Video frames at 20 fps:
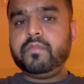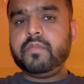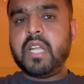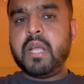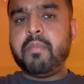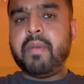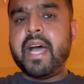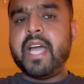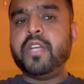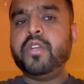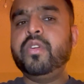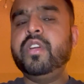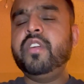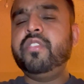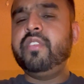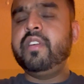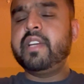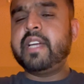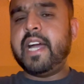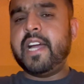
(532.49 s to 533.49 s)
by two
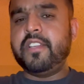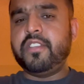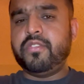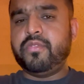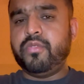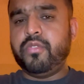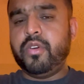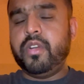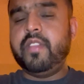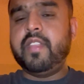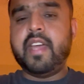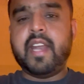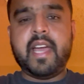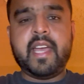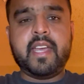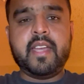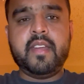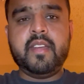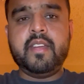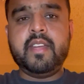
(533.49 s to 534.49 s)
different kinds of wood that I
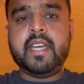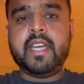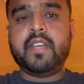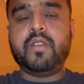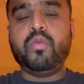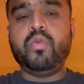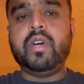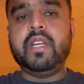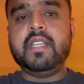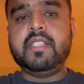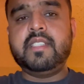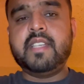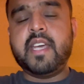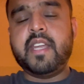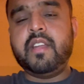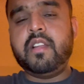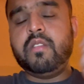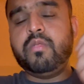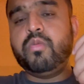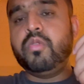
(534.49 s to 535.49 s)
can detect. One is
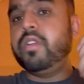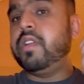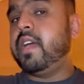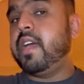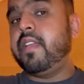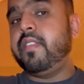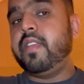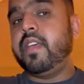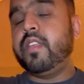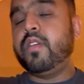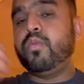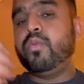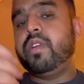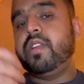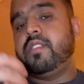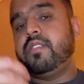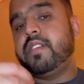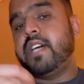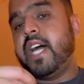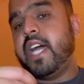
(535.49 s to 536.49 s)
sandalwood and the other one
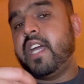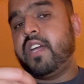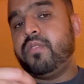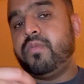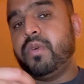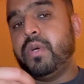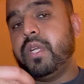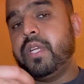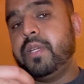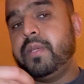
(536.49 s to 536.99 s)
is Guaiac wood.